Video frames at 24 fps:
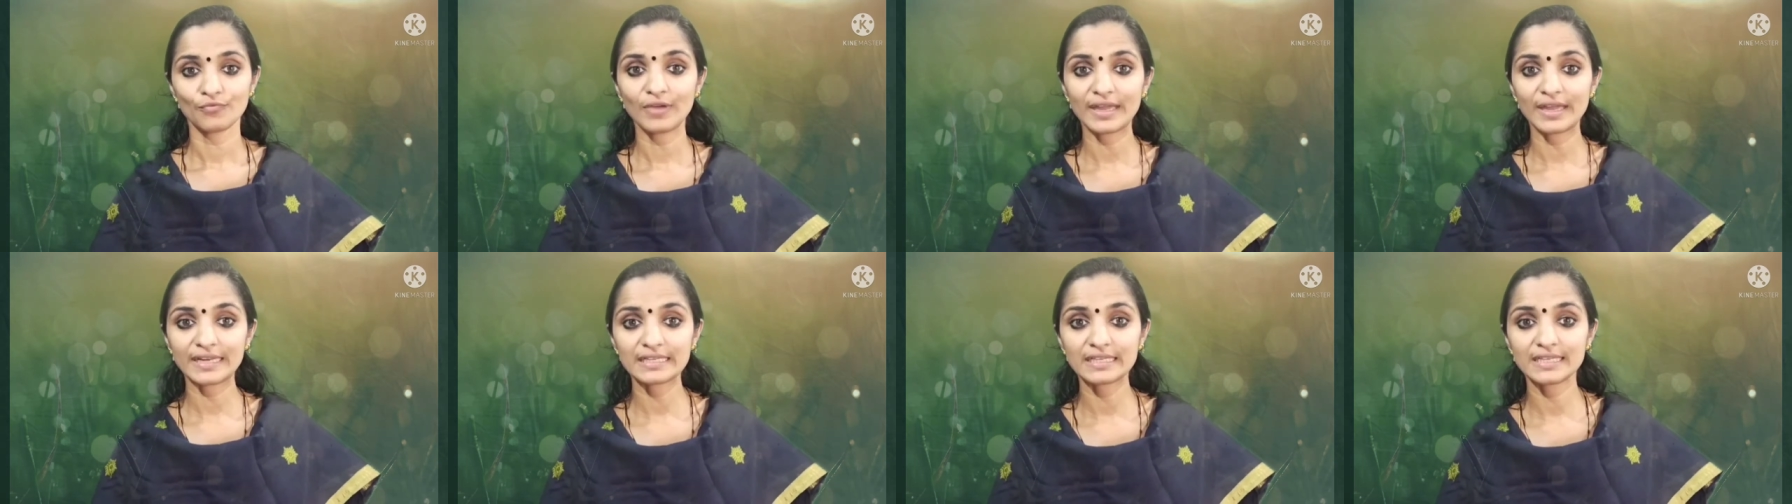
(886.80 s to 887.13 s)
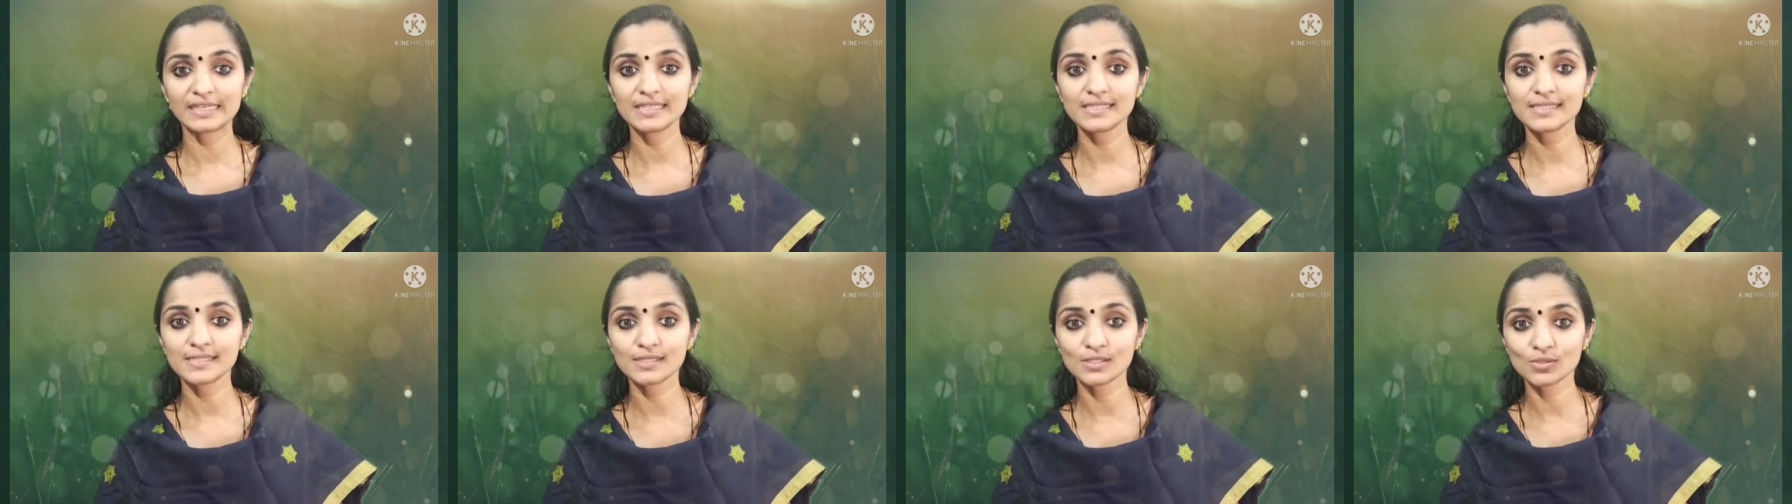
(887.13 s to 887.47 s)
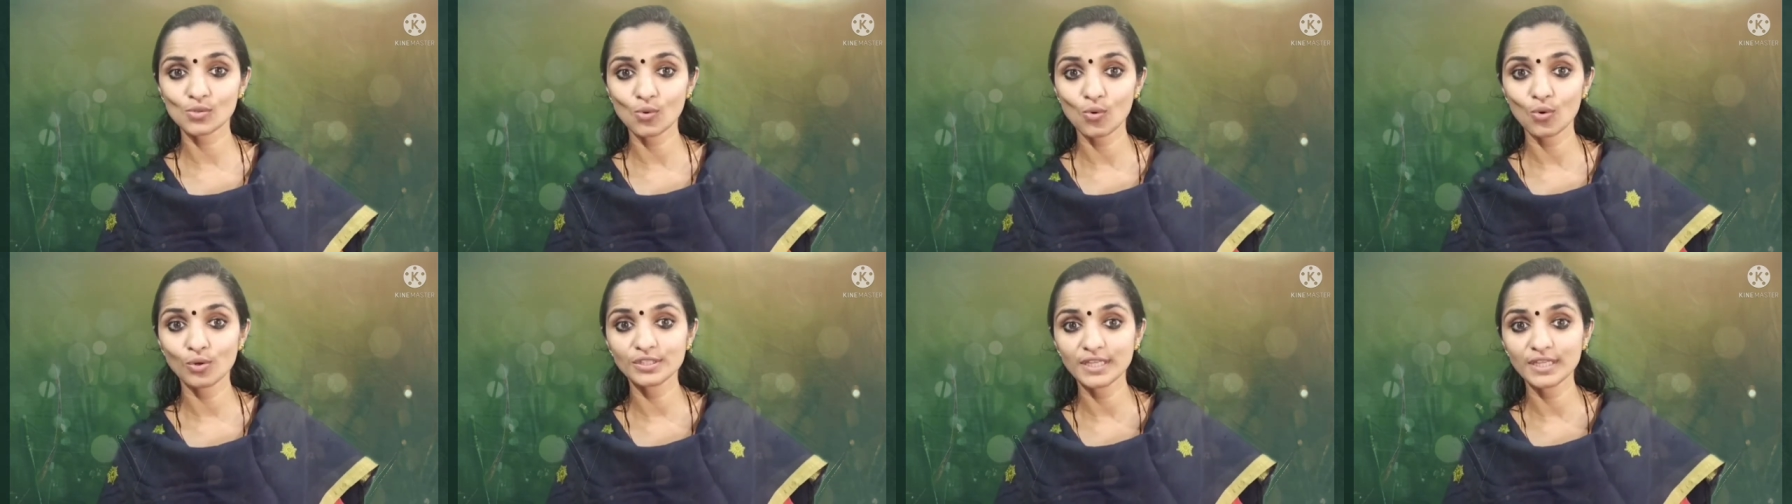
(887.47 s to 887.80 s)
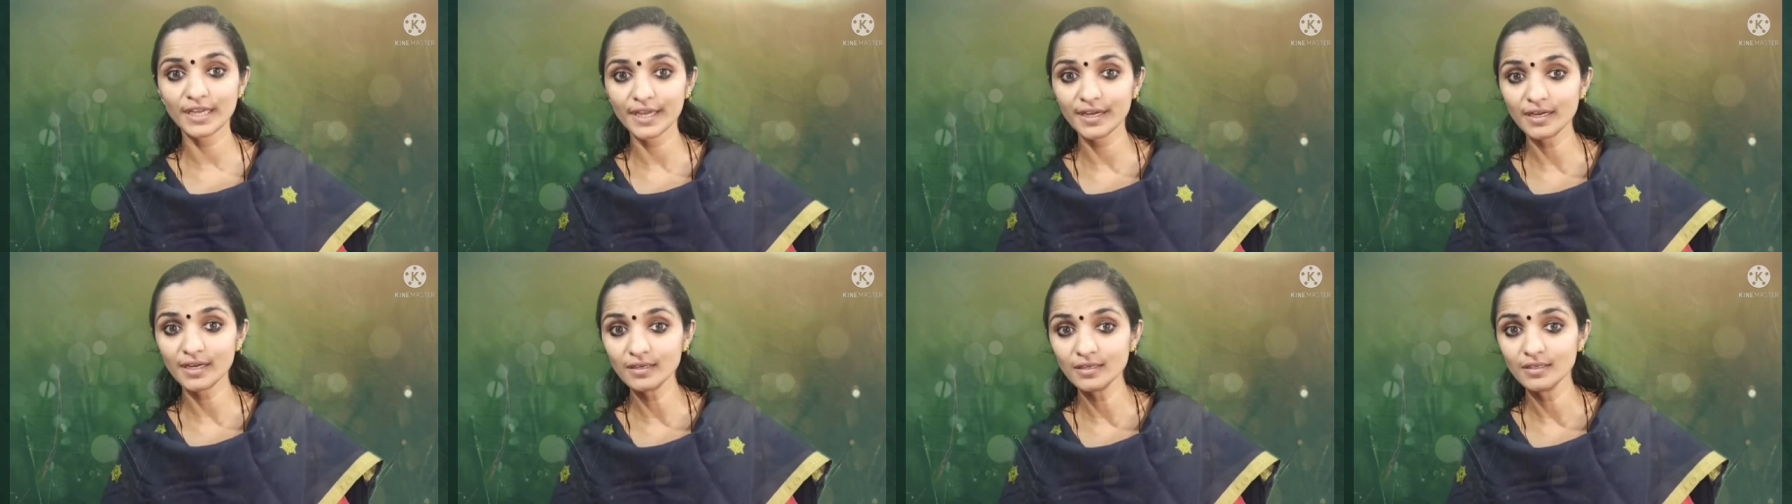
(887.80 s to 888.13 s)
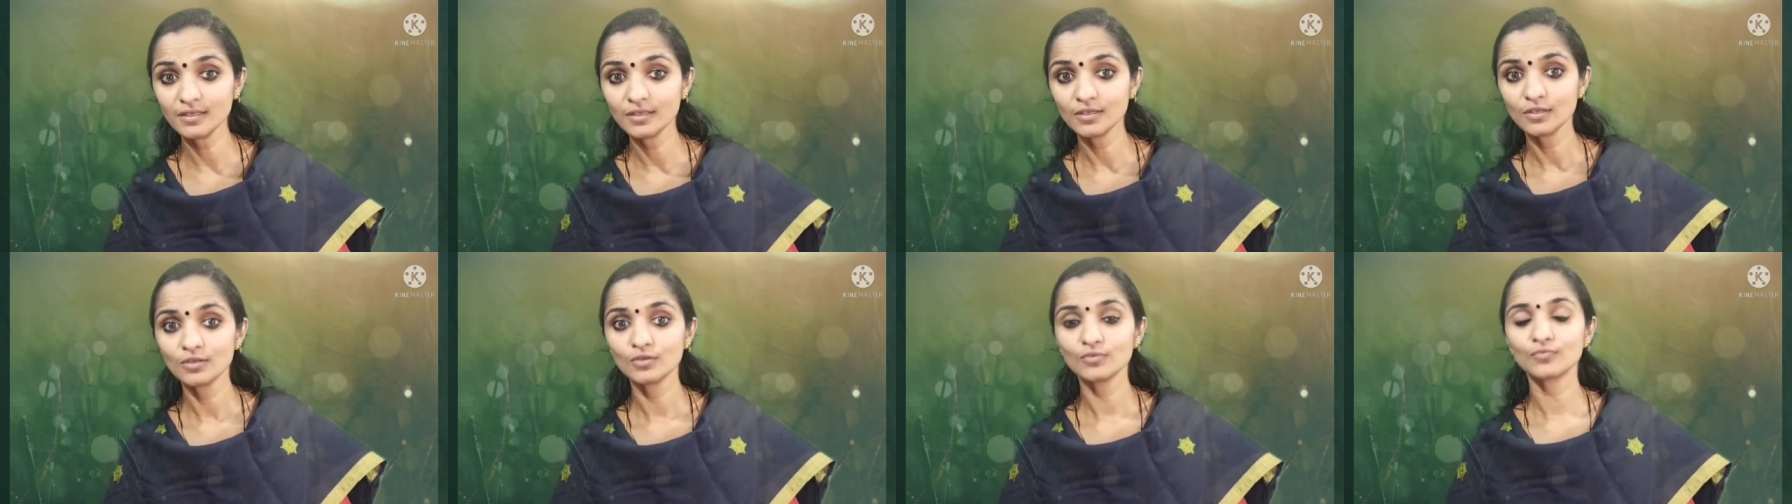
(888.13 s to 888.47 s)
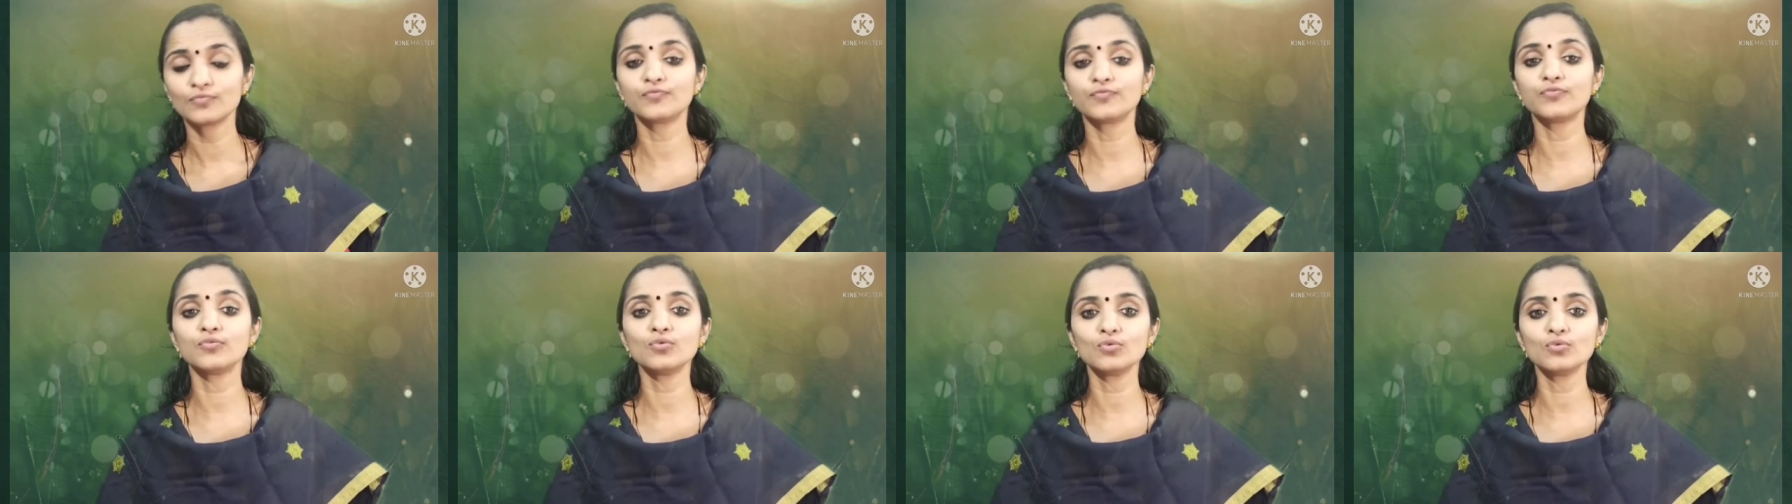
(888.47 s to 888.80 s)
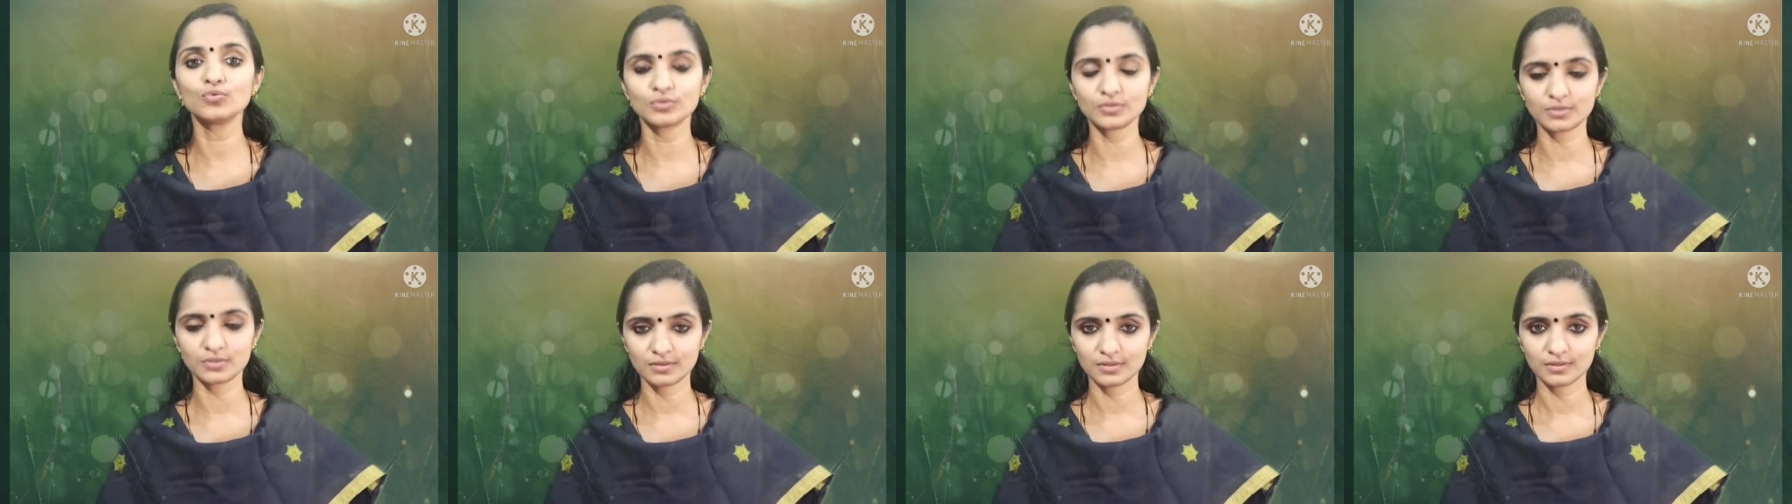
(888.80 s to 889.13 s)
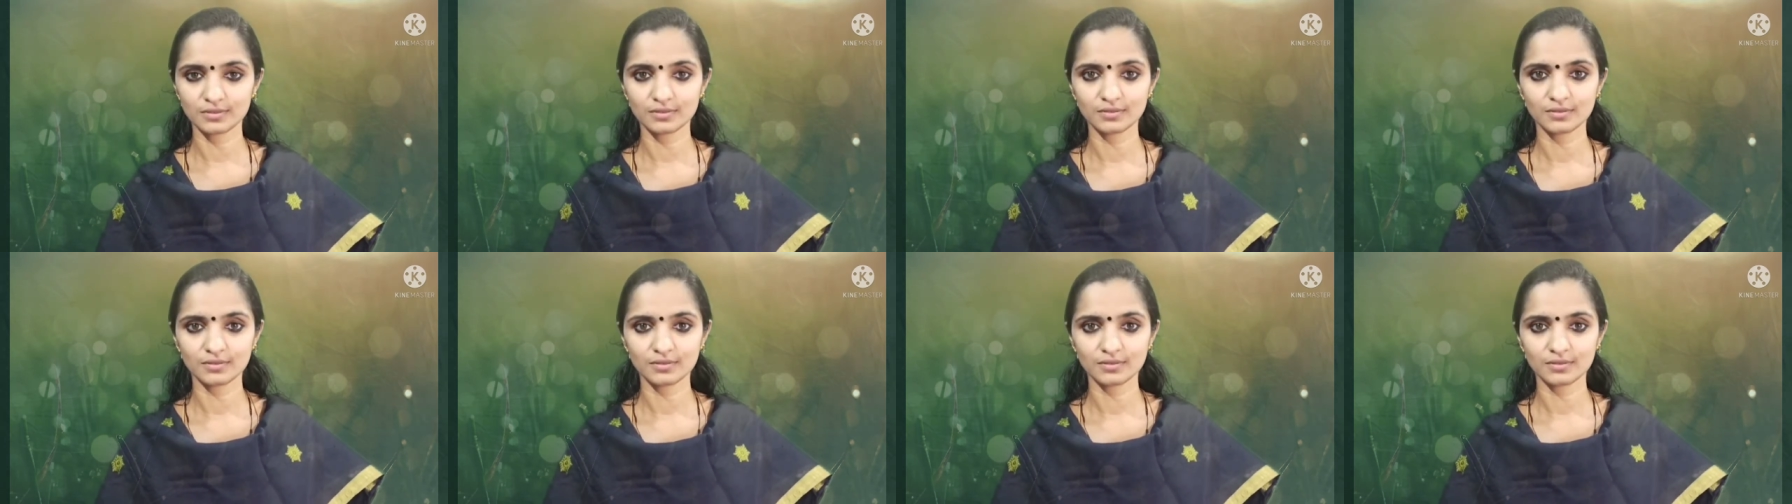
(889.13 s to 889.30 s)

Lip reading: When he saw their food,